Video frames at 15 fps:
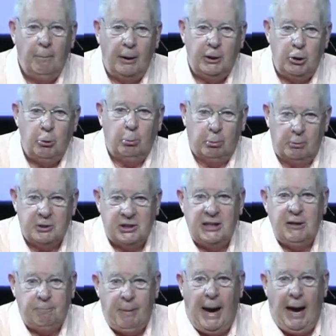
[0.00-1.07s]
but you will
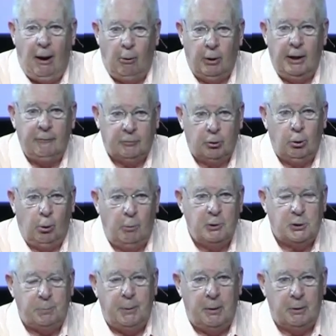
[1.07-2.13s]
receive power after the
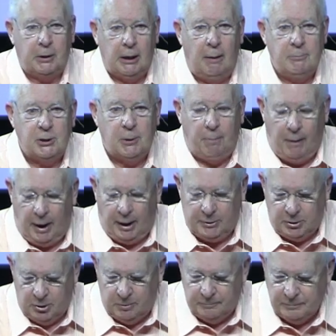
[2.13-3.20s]
Holy Spirit comes
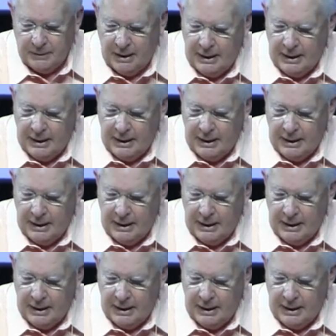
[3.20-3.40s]
upon you.